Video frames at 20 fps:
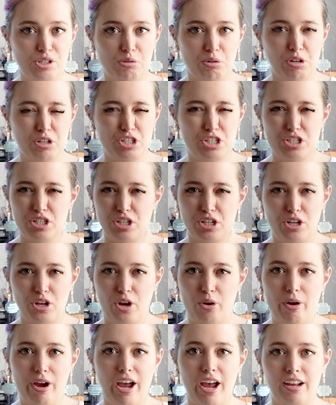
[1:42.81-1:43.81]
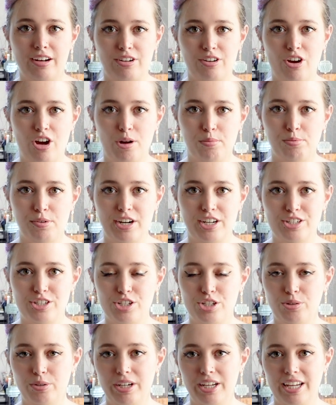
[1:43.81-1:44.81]
so we're just going to go ahead and hop right
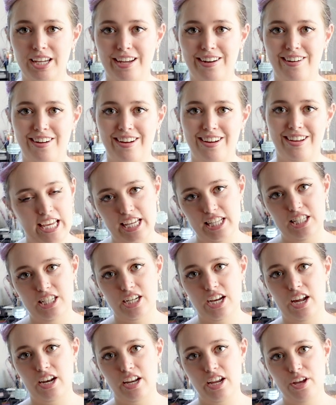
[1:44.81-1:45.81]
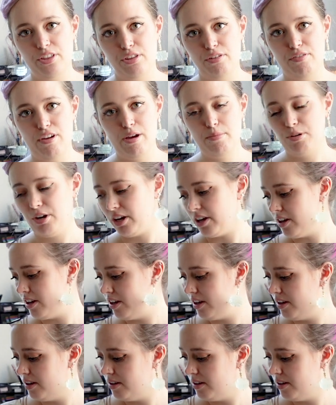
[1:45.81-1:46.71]
to it and get to cutting out the fabric.